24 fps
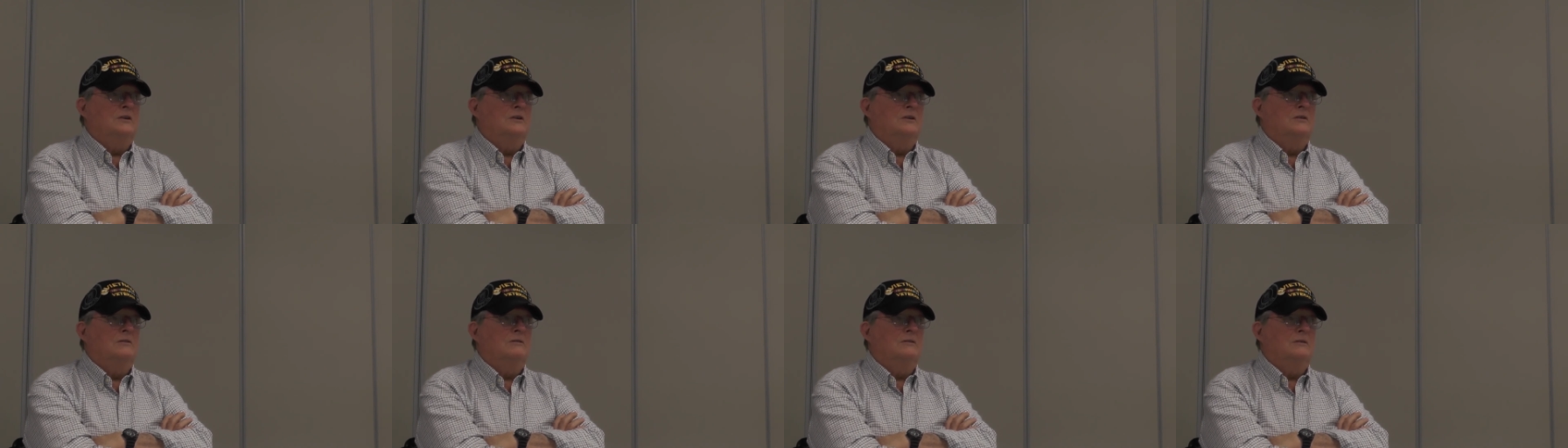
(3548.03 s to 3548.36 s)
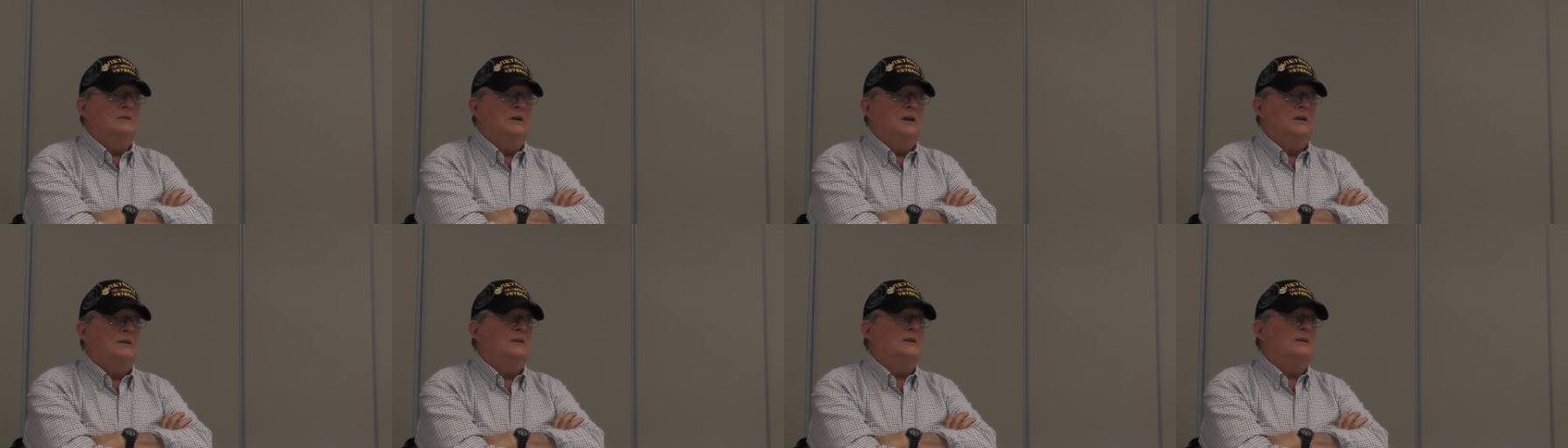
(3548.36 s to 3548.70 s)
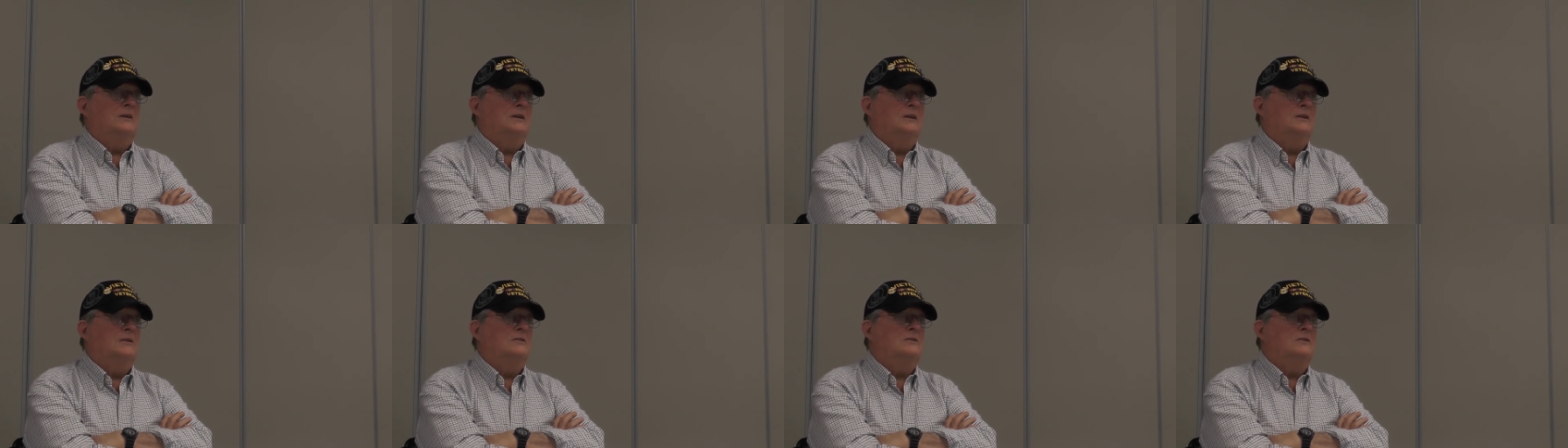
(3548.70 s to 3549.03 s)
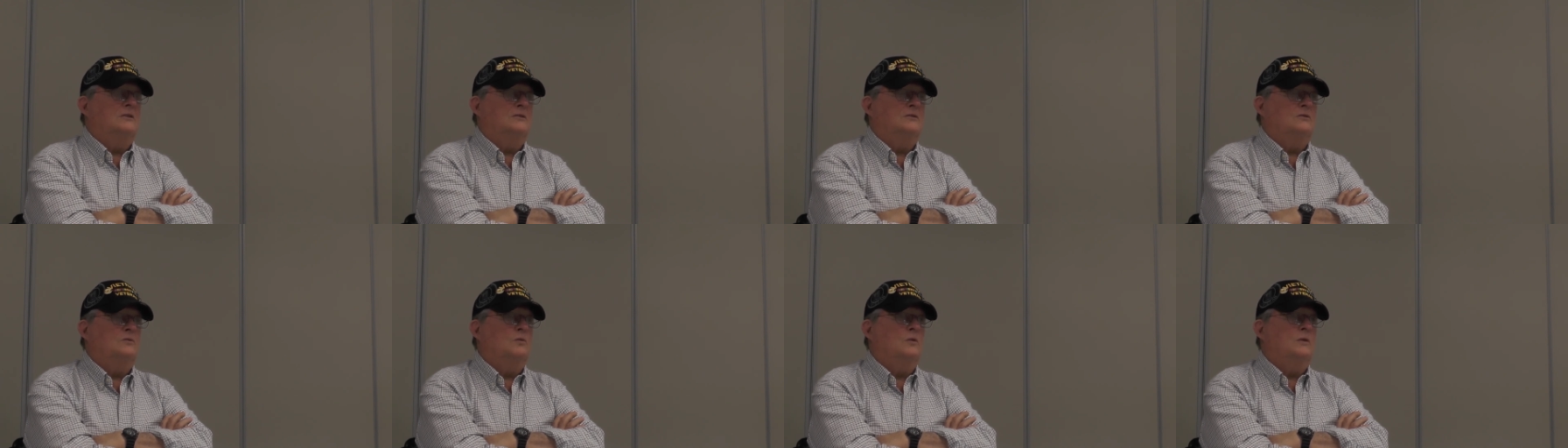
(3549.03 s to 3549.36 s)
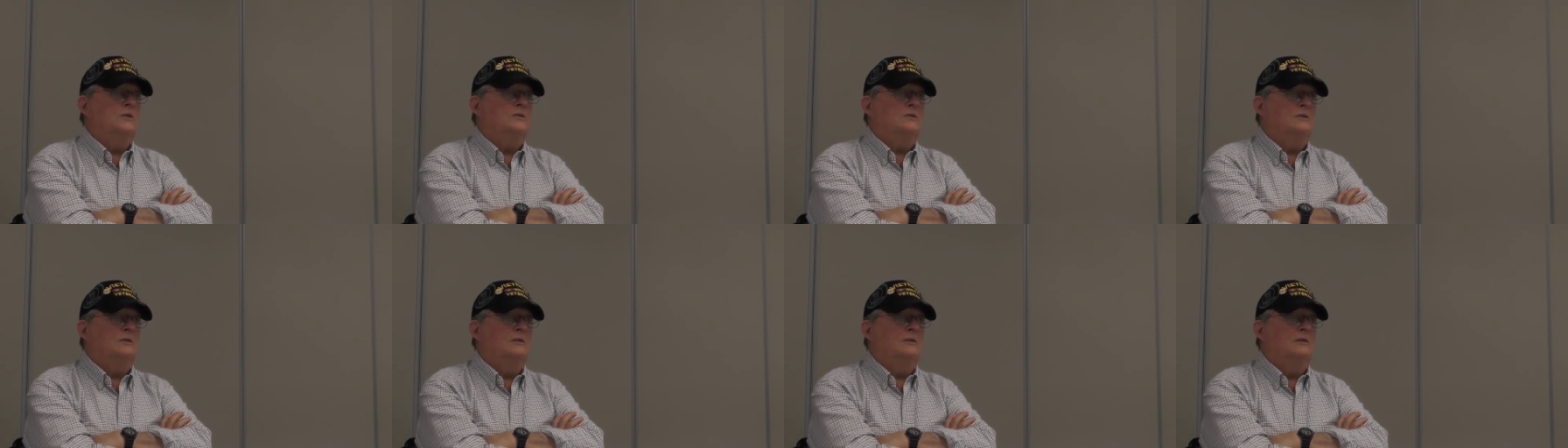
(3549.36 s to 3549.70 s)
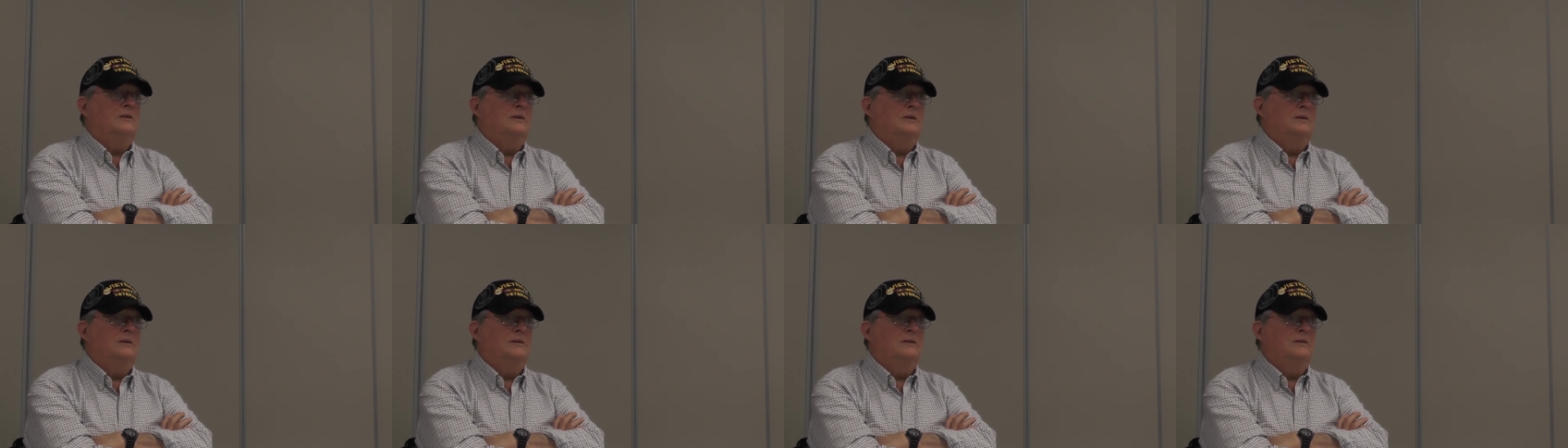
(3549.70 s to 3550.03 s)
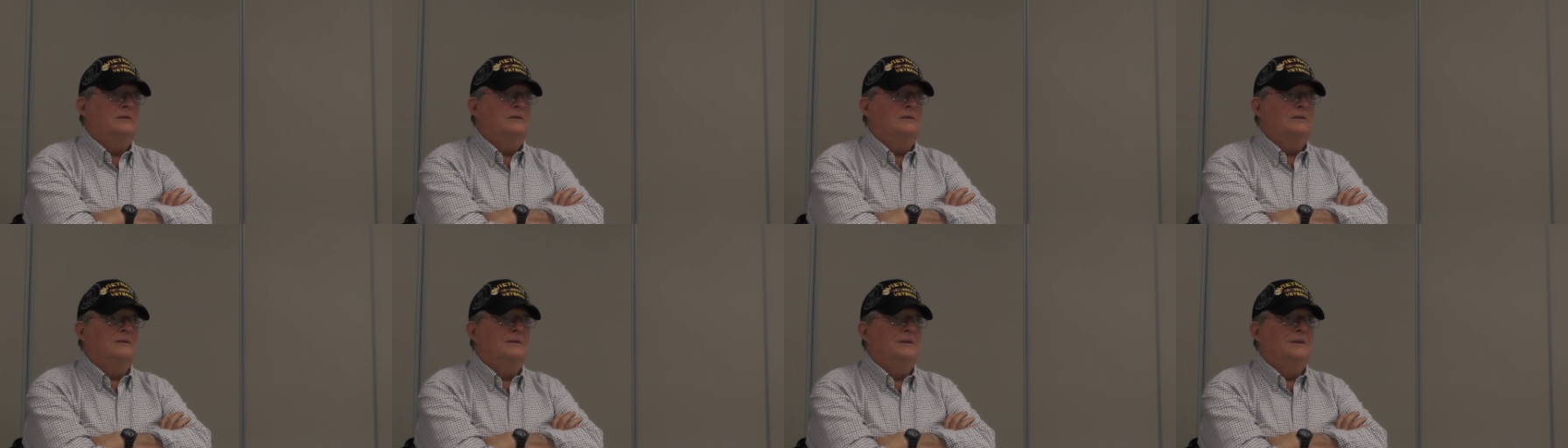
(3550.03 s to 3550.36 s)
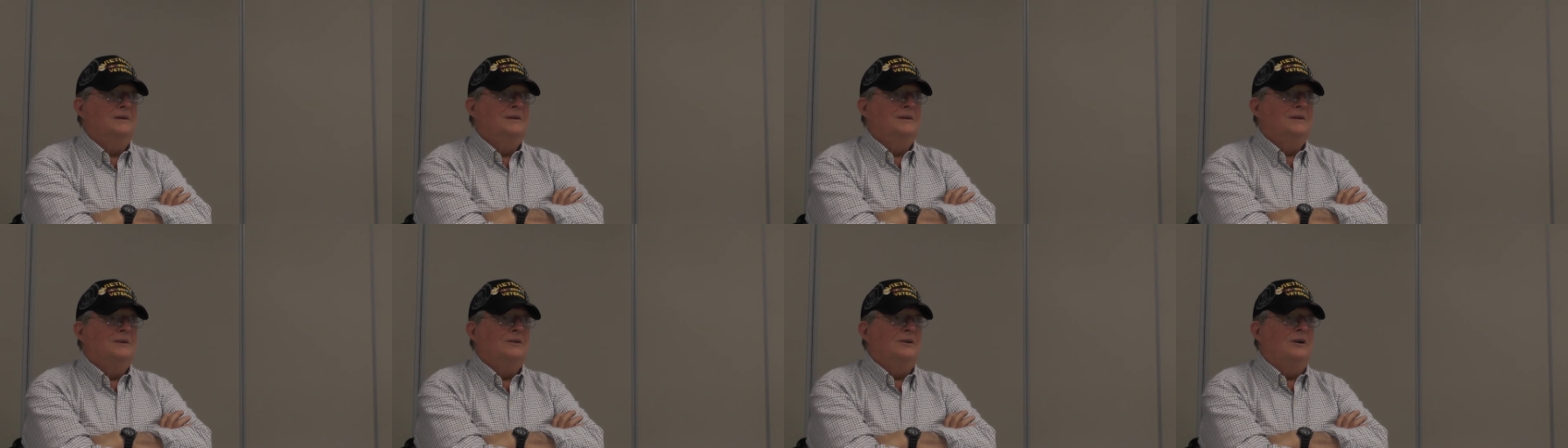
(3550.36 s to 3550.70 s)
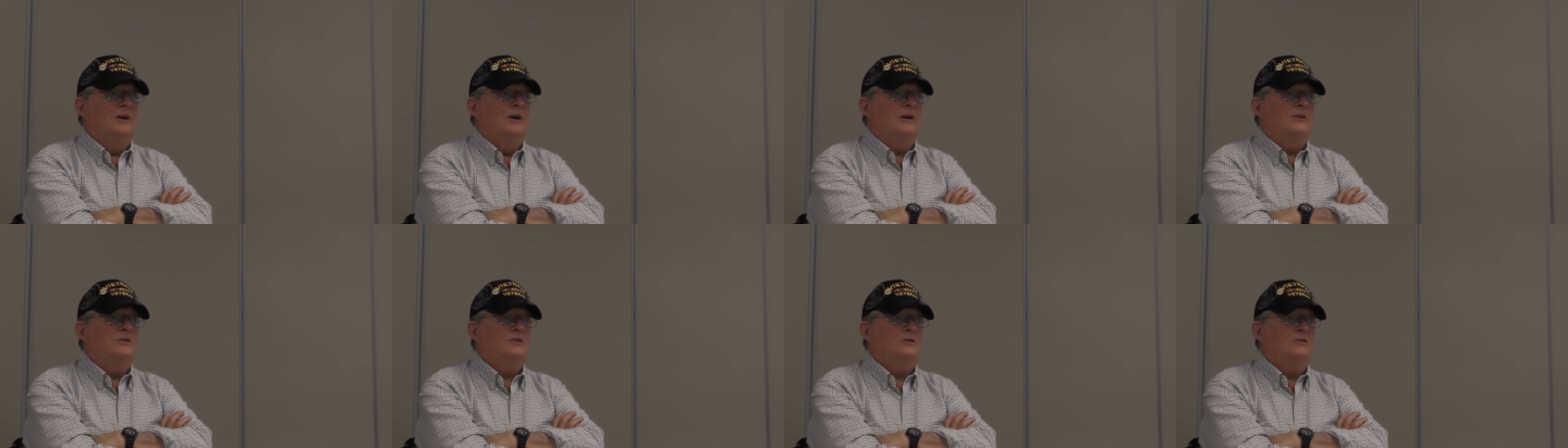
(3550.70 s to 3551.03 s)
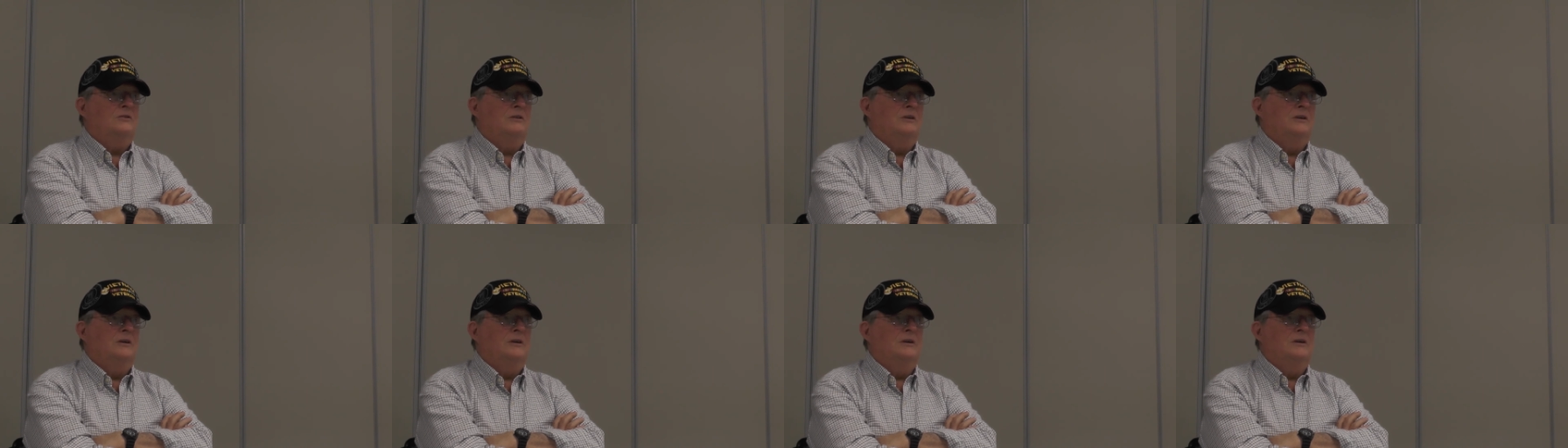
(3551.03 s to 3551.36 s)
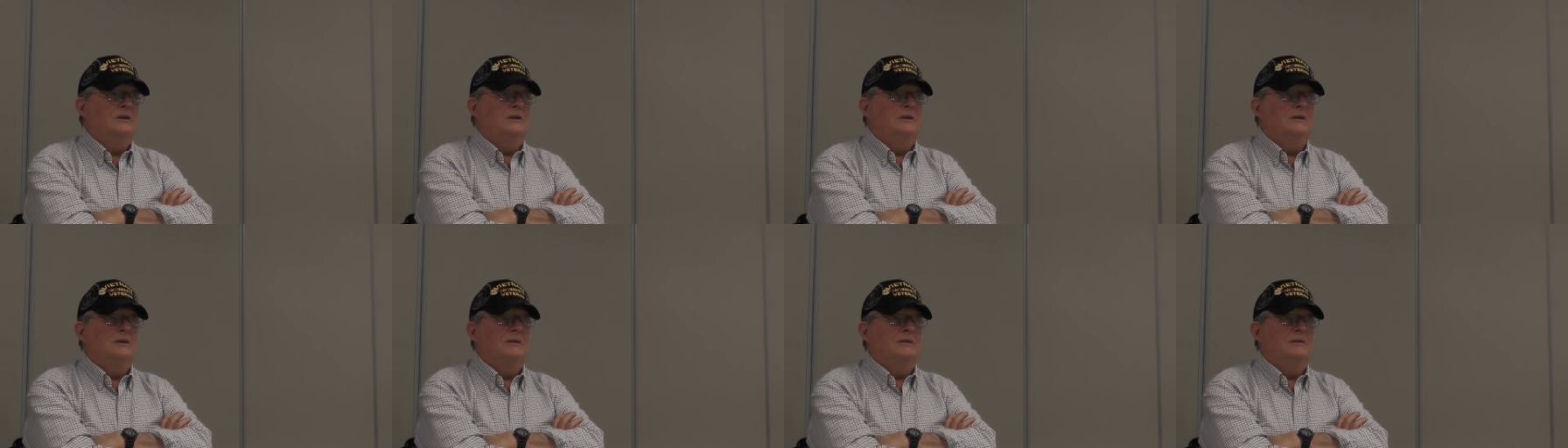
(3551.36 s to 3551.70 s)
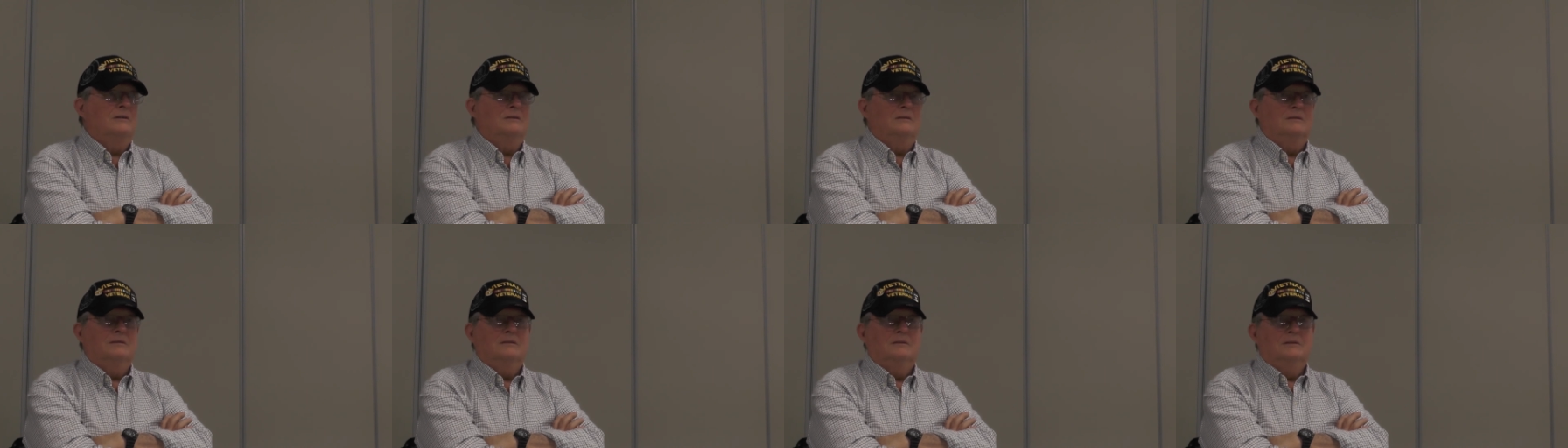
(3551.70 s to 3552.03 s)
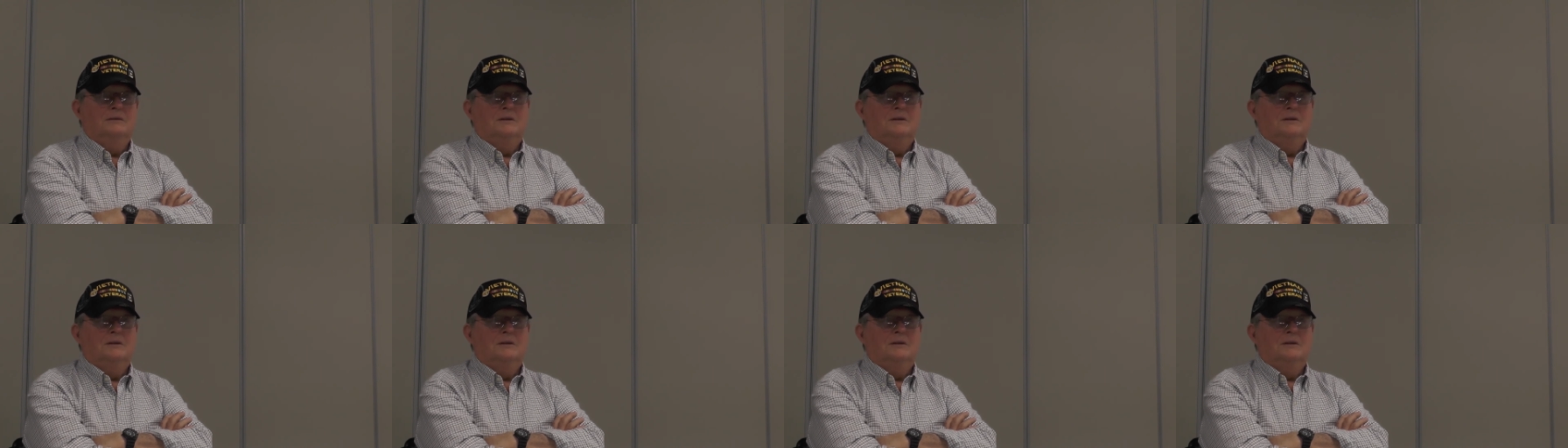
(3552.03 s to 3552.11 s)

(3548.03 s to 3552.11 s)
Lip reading: You know, take the kids to Switzerland or Austria or